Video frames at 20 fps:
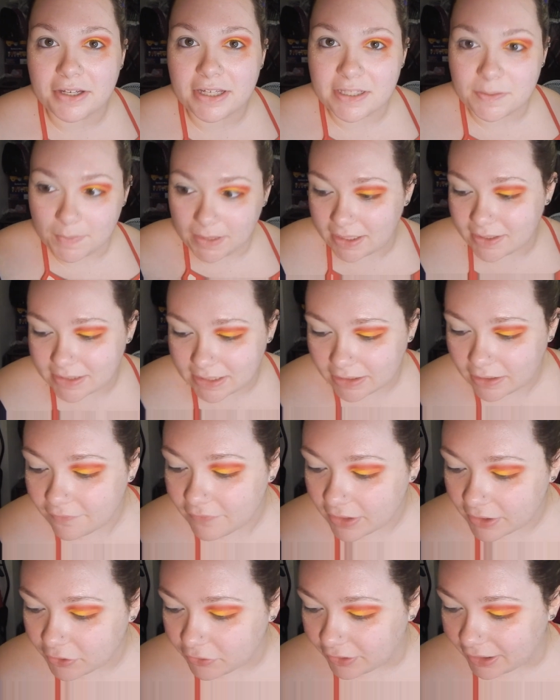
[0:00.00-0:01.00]
is because I love
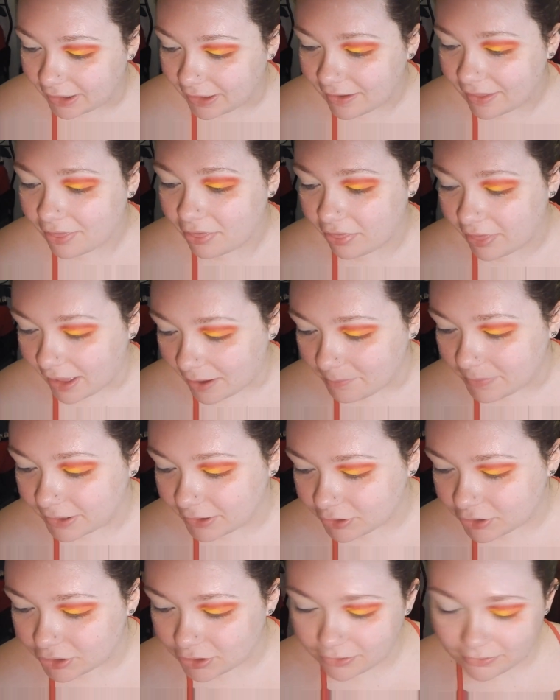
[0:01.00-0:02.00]
that green that
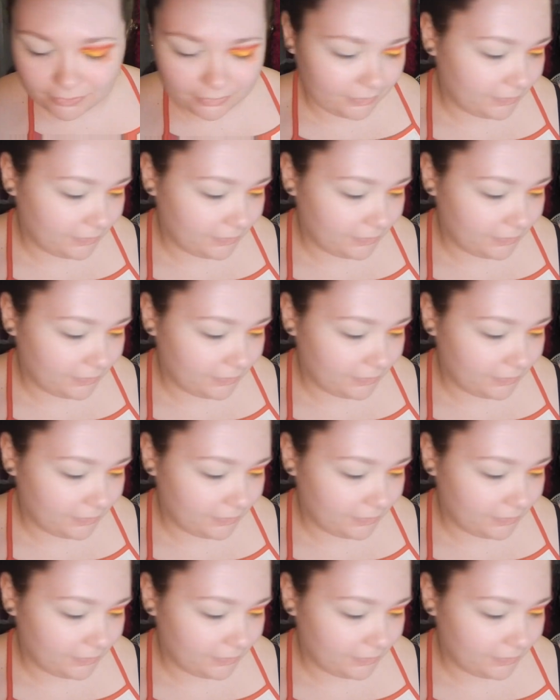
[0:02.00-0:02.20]
much.